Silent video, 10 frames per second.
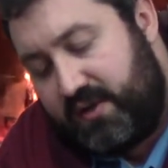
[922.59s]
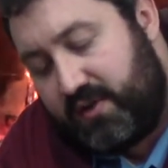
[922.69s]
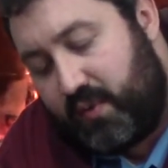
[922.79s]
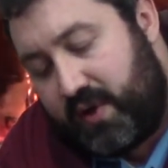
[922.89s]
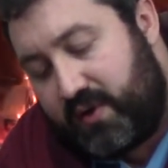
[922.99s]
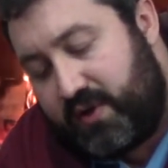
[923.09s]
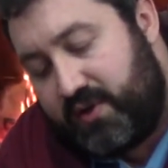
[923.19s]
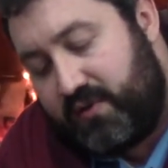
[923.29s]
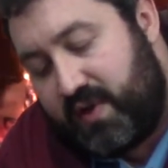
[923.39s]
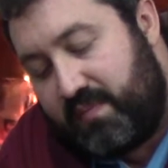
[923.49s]
The lawyer could
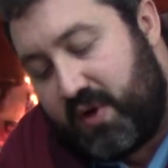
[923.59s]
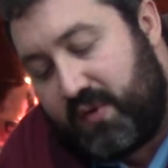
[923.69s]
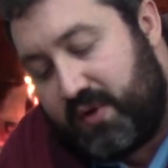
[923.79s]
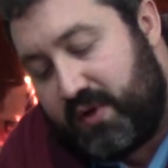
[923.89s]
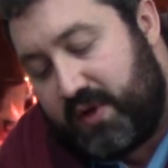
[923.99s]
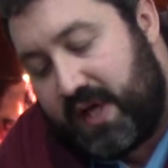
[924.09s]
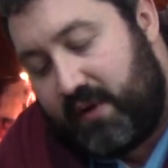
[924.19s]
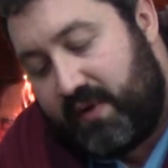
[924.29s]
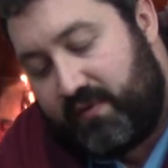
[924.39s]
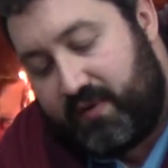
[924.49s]
do them no good,
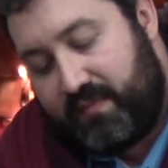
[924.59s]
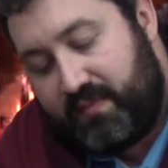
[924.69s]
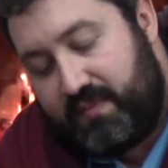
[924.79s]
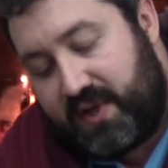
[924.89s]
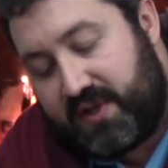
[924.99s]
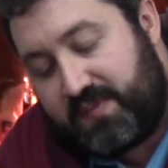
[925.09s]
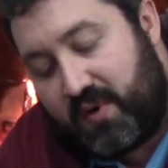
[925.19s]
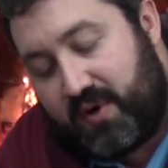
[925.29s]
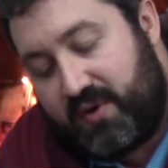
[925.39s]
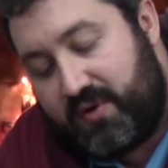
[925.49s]
however, because
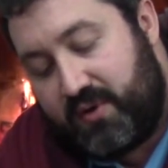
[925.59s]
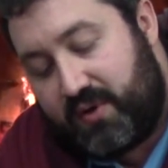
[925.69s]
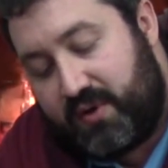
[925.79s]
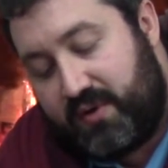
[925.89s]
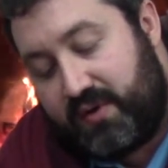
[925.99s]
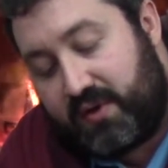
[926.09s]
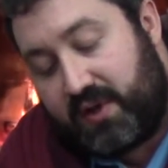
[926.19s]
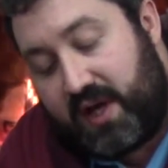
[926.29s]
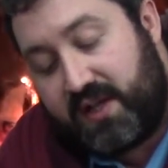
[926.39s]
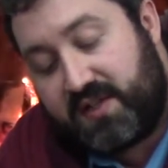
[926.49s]
Martin took their
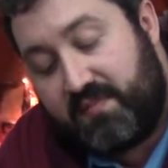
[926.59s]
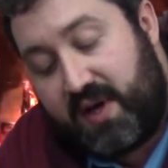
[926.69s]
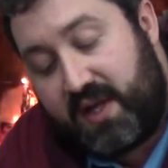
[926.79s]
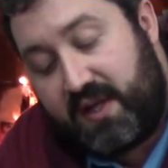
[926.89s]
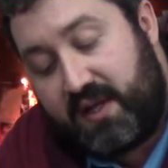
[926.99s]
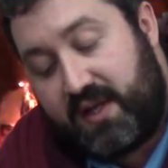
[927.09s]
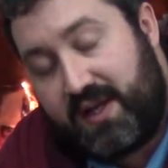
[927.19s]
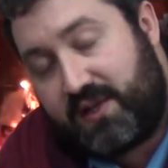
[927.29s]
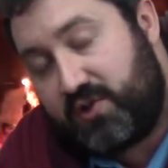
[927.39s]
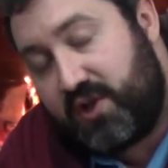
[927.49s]
client's money in
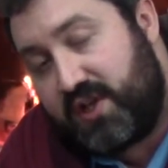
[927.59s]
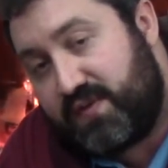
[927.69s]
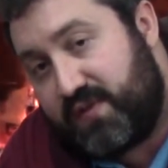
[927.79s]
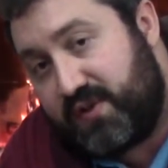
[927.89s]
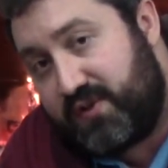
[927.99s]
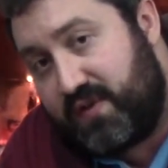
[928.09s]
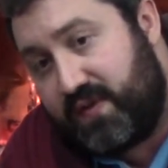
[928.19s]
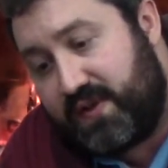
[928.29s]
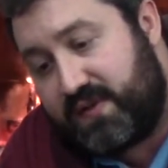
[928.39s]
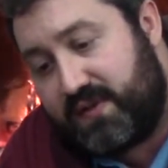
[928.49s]
exchange for a
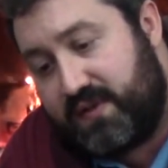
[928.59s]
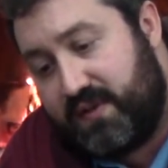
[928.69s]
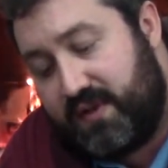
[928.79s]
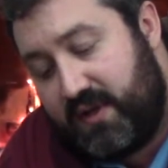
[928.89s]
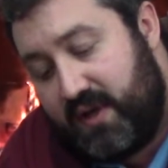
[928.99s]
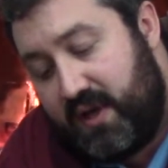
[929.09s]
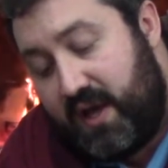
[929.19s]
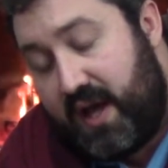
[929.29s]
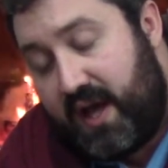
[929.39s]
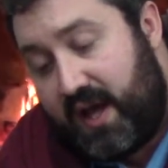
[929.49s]
service,
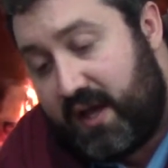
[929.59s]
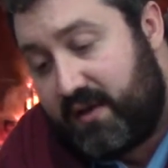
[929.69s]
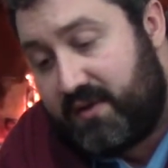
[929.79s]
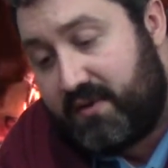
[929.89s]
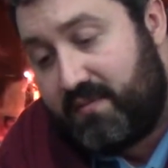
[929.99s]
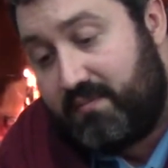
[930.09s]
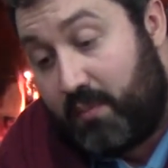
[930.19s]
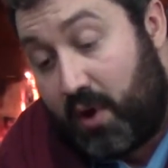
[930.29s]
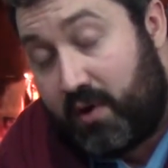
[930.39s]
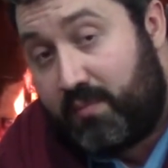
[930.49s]
and
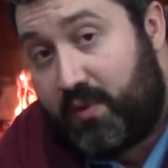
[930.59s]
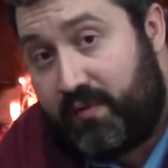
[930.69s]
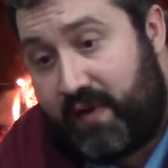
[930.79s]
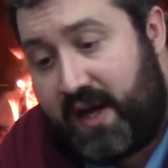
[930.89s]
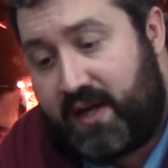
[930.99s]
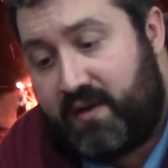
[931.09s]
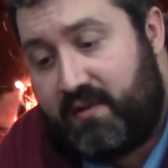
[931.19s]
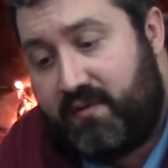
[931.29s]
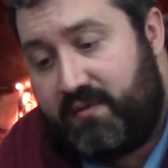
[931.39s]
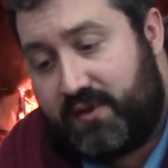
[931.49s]
Martin provided
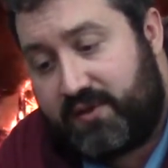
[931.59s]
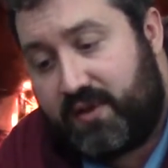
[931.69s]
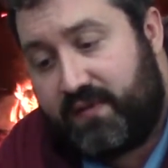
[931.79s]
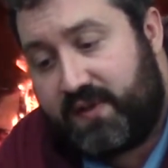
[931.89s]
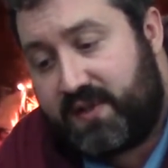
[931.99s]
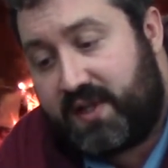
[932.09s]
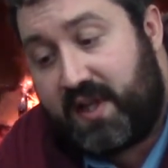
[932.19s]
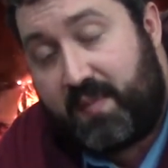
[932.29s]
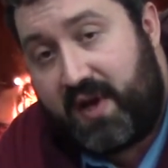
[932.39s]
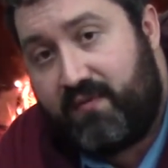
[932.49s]
the service that they
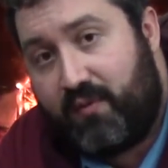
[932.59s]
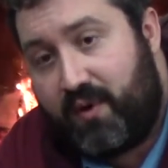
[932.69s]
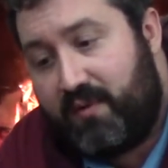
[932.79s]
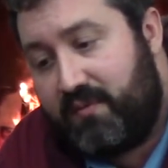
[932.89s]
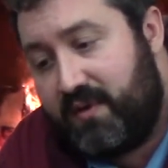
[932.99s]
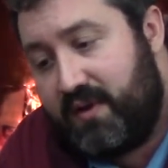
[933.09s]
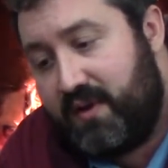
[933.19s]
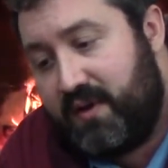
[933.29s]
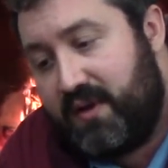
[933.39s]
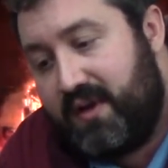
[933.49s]
paid for.
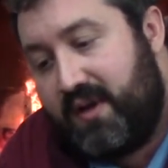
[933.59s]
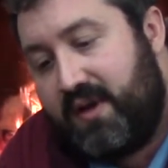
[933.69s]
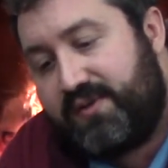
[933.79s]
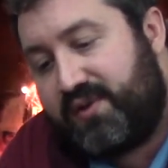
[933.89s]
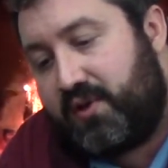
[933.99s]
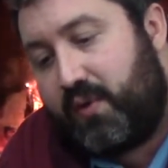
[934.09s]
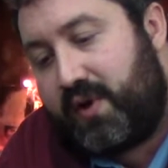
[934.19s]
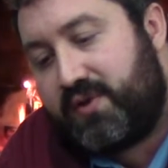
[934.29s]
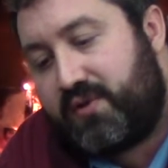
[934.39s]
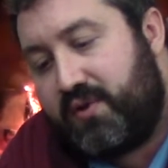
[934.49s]
So the
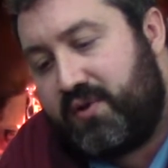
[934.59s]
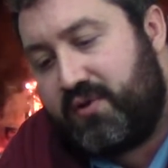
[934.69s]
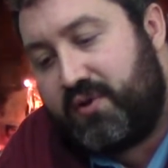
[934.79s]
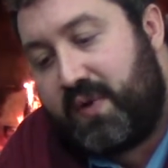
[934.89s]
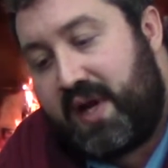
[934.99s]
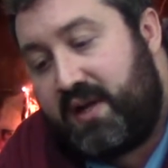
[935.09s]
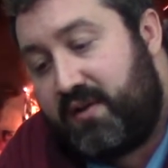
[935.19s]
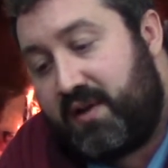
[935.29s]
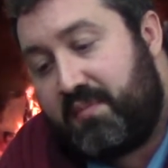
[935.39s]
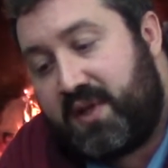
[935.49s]
lawyers couldn't do
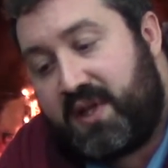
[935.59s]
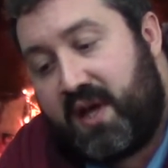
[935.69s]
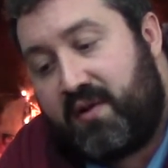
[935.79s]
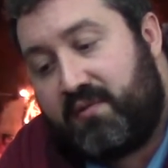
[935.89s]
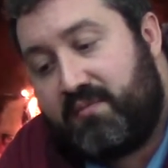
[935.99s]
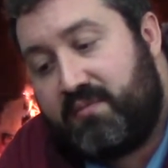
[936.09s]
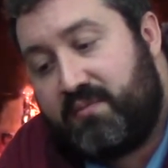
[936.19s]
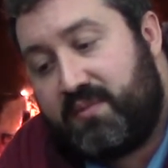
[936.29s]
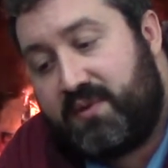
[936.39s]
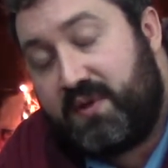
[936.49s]
anything but yell,
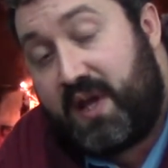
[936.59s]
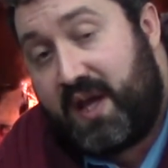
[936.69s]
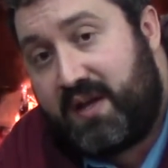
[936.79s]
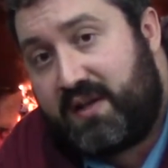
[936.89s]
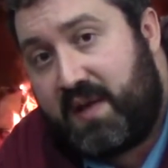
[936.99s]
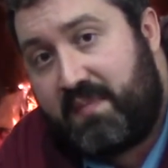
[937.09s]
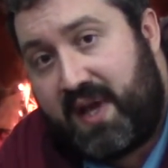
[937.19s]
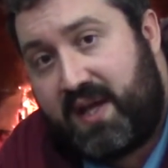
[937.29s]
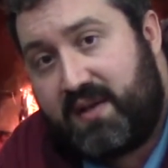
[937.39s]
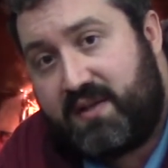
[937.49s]
and get
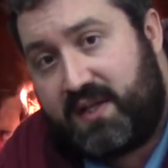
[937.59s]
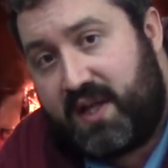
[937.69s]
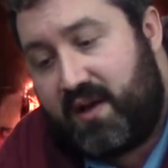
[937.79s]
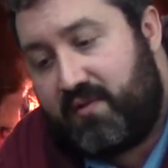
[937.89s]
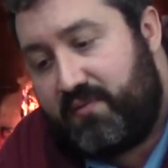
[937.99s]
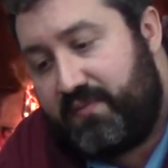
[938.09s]
paid to yell.